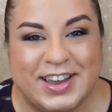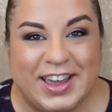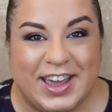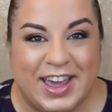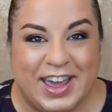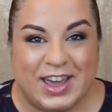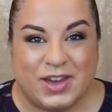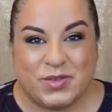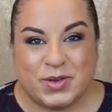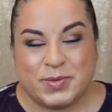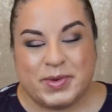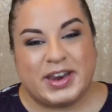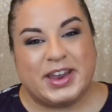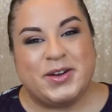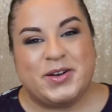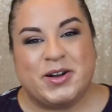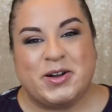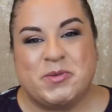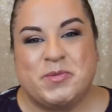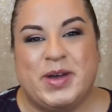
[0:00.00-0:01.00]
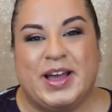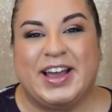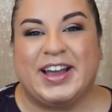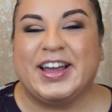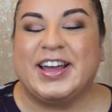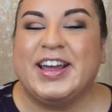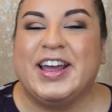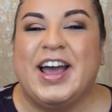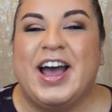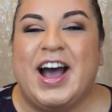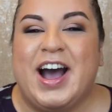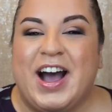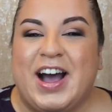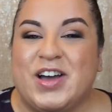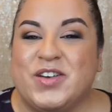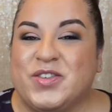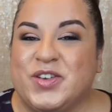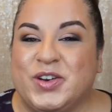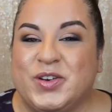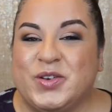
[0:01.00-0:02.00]
Hey everybody, welcome back.
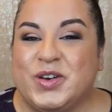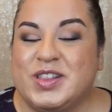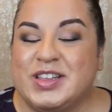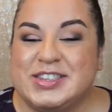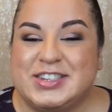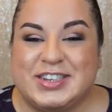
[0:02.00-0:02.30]
If you're new to this